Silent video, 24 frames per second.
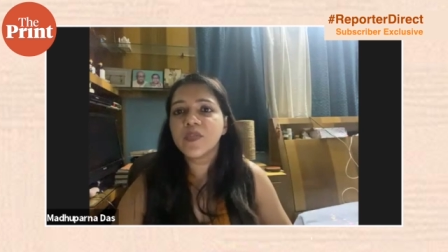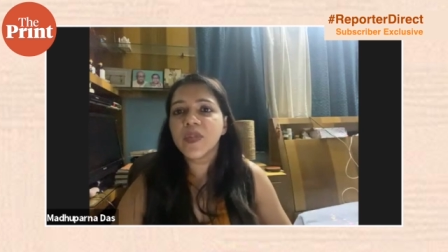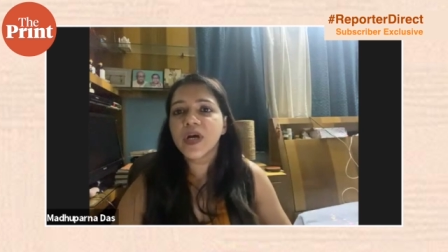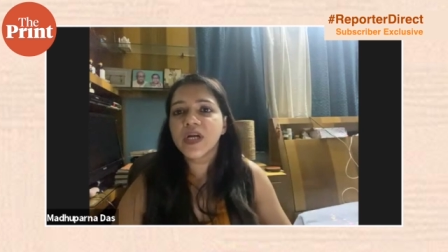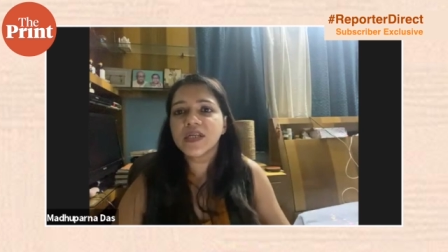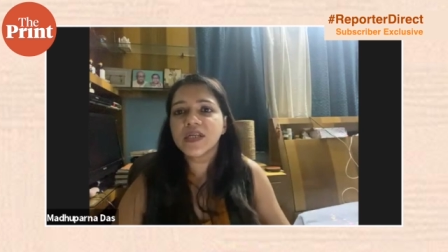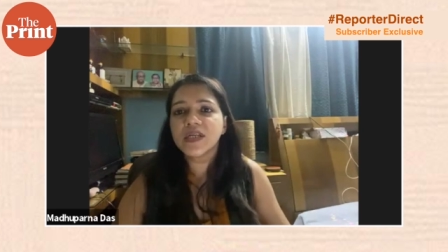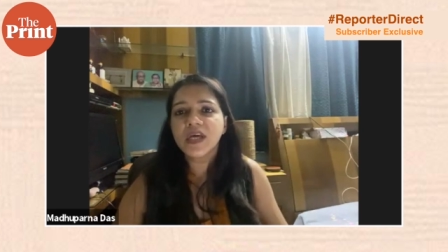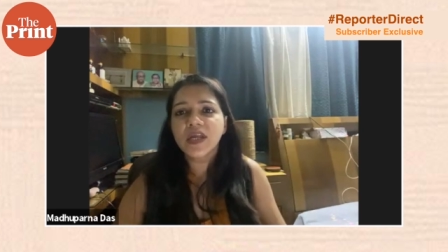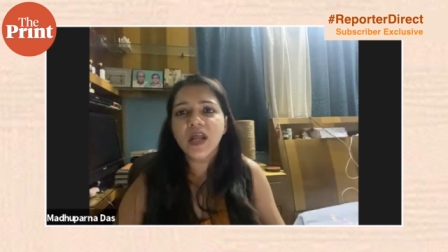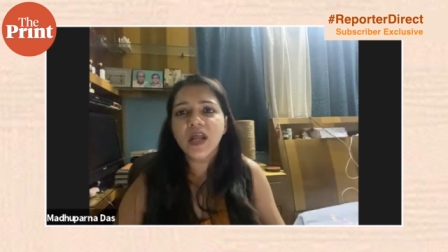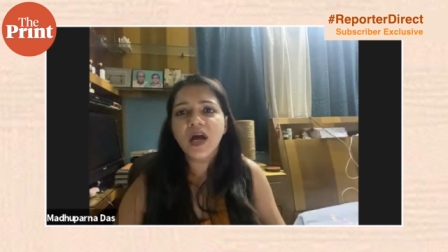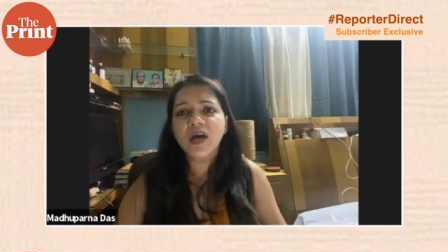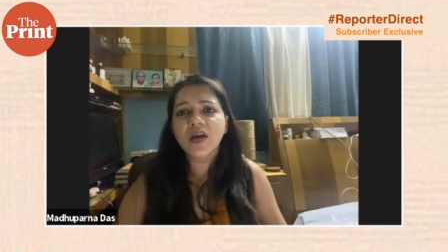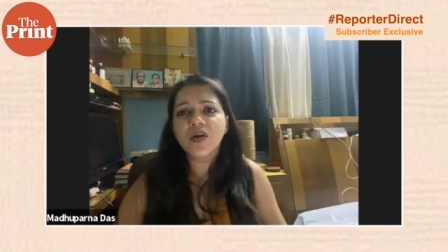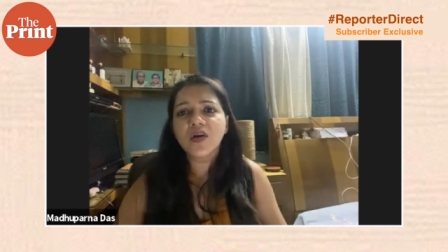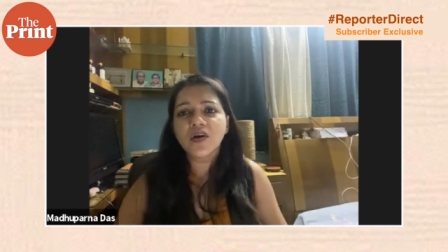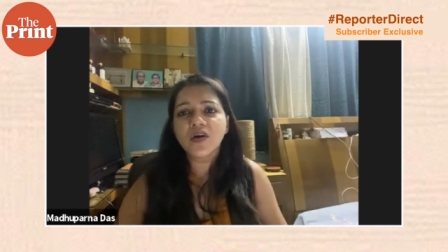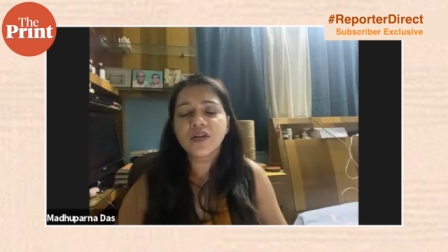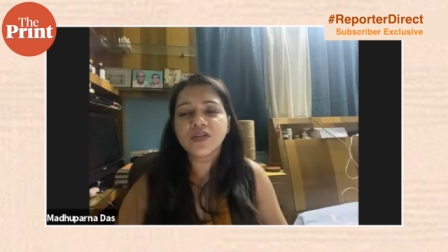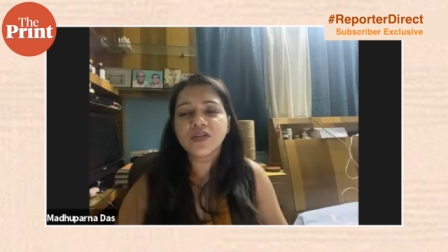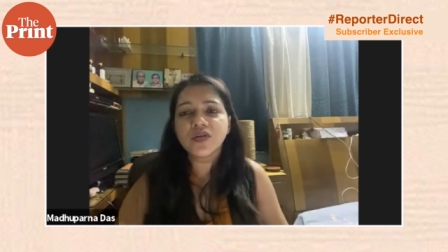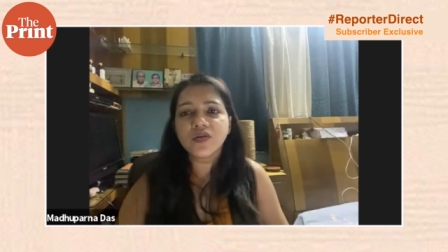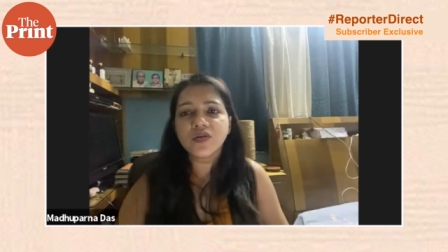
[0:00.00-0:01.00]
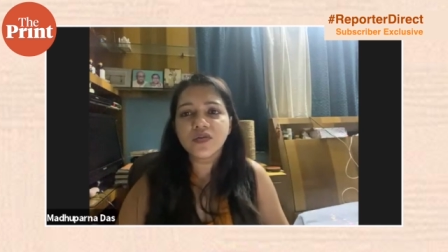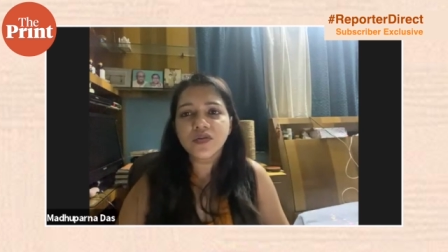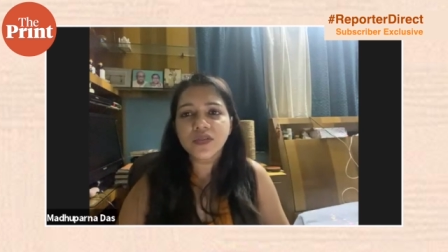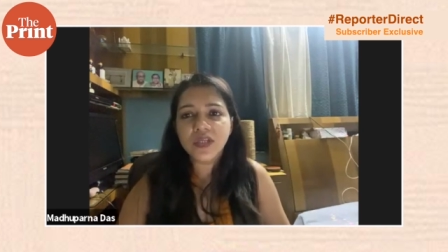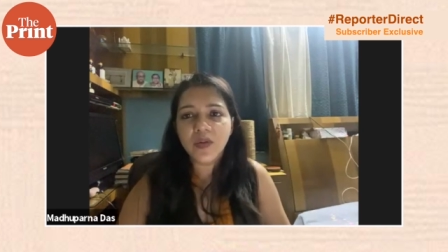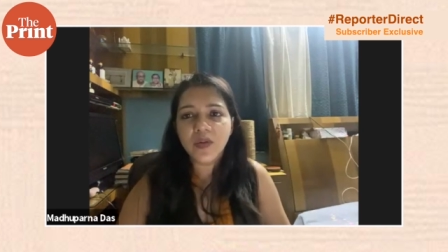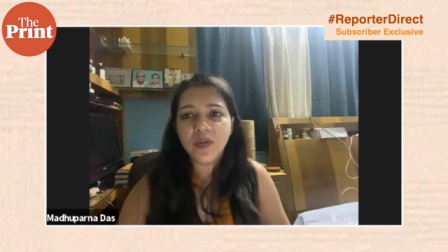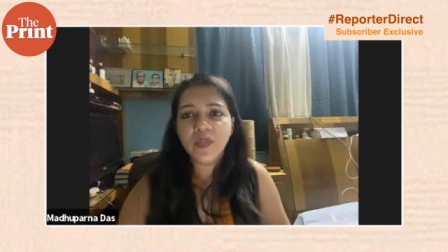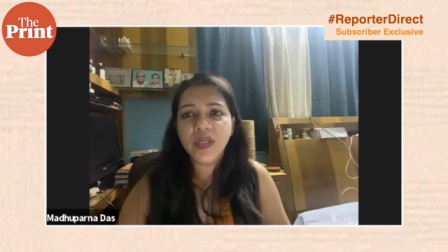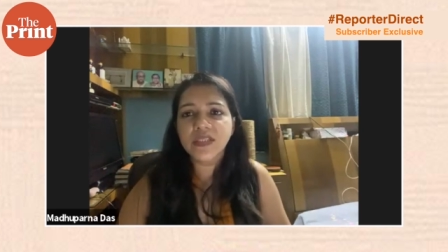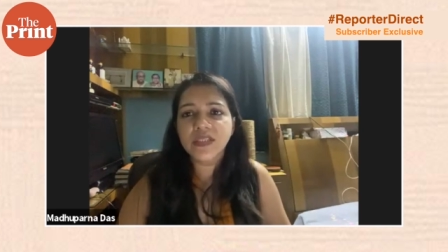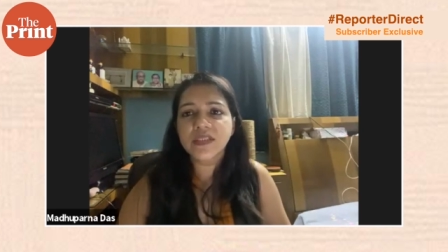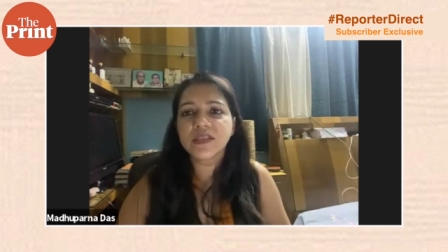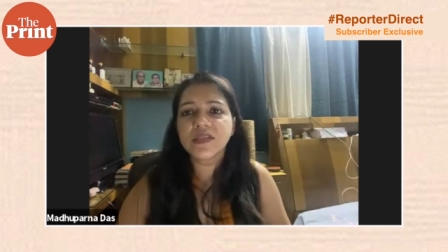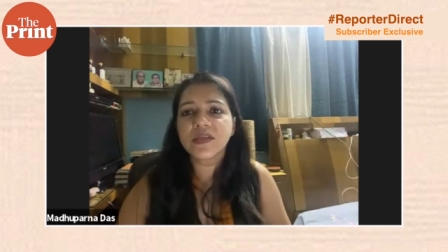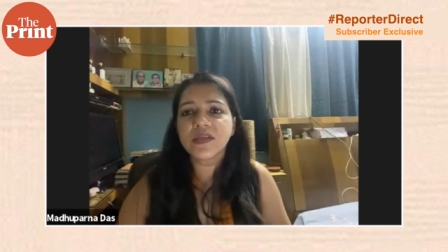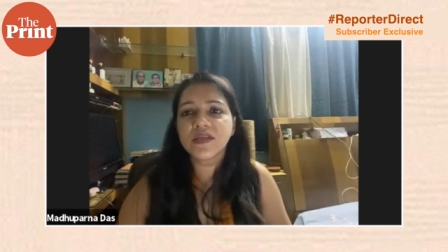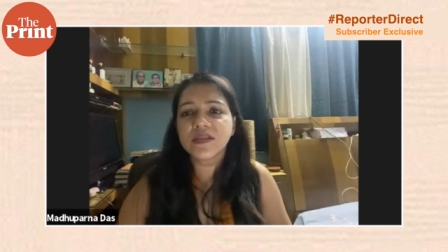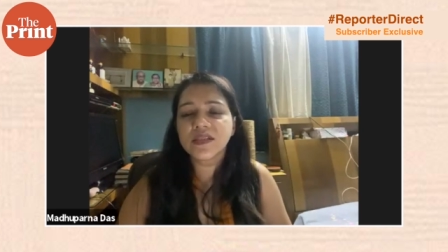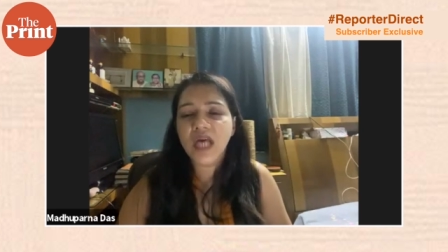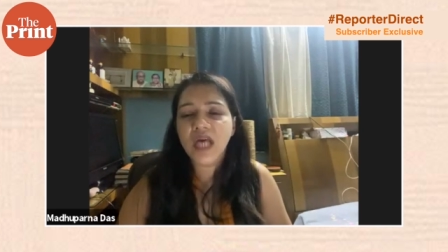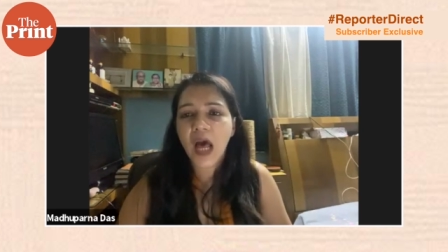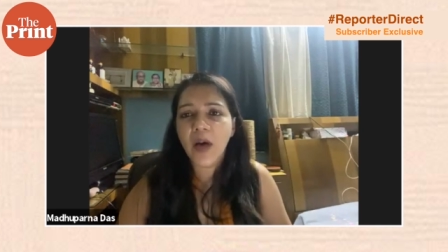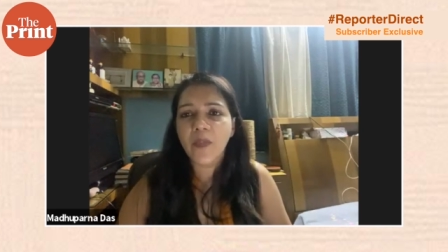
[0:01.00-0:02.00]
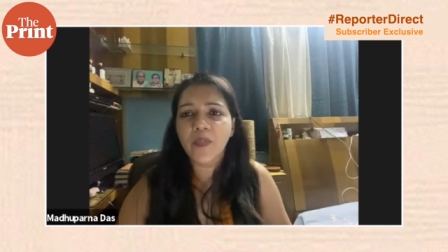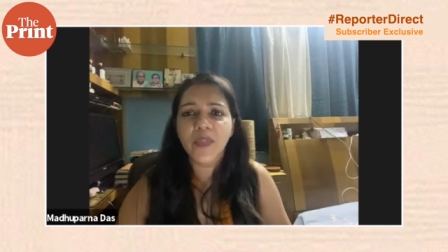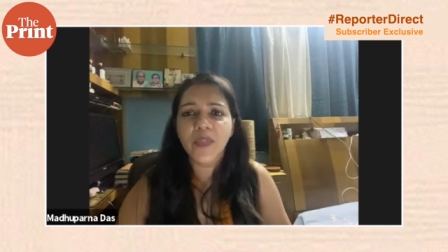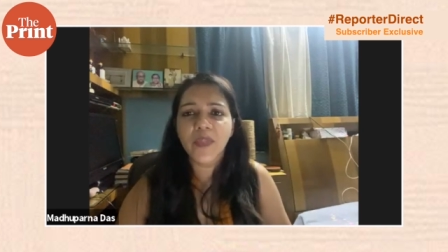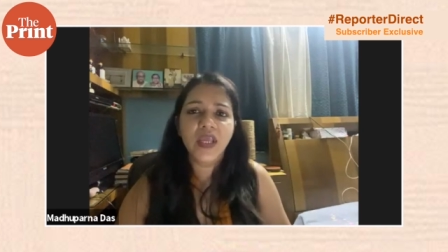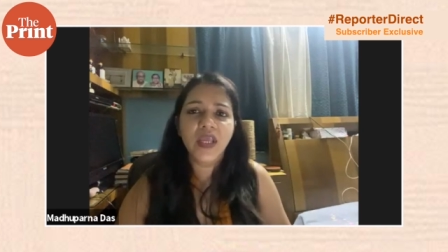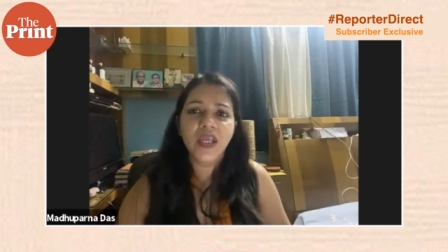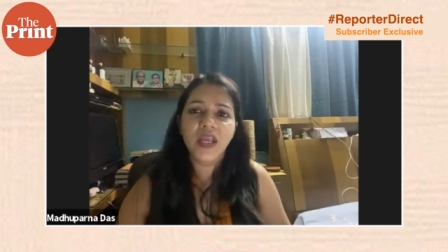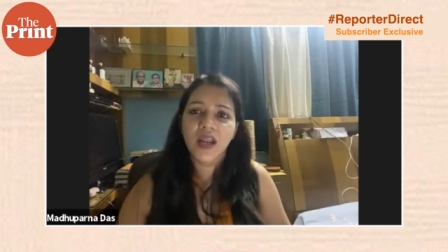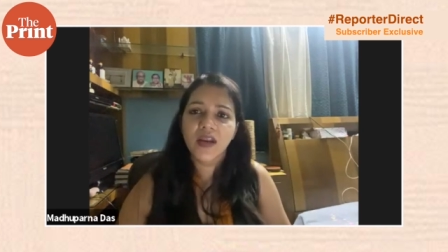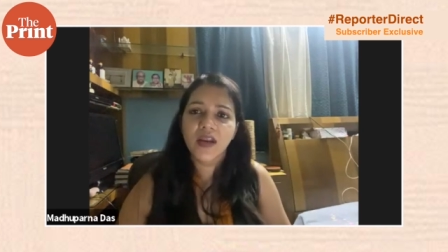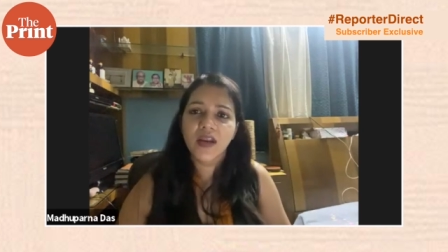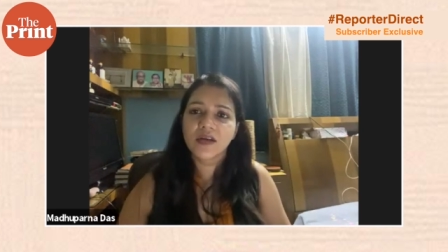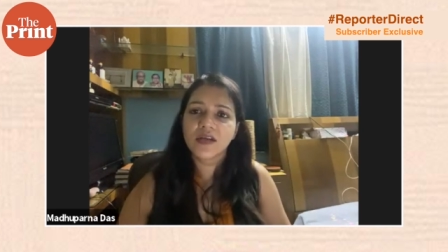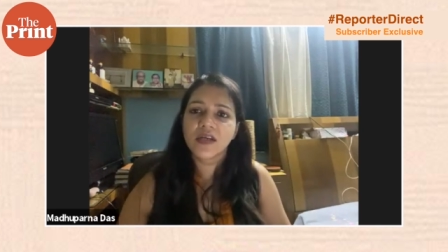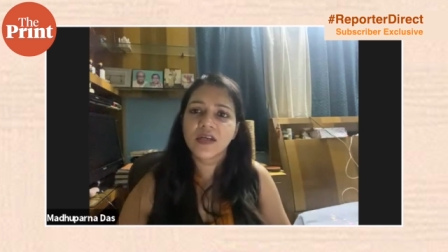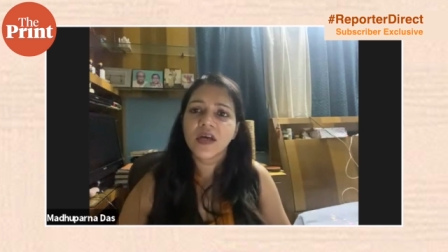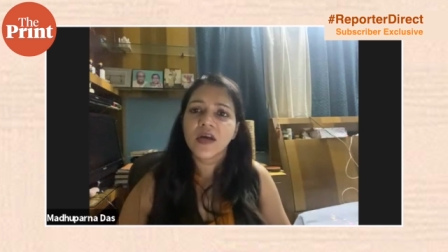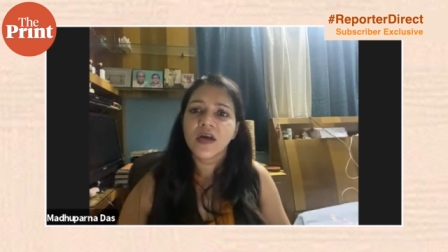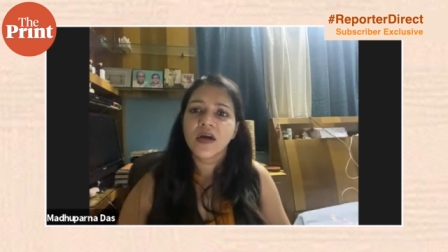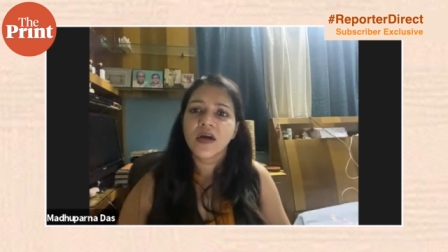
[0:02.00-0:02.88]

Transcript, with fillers: but there are also you know some incidents happening and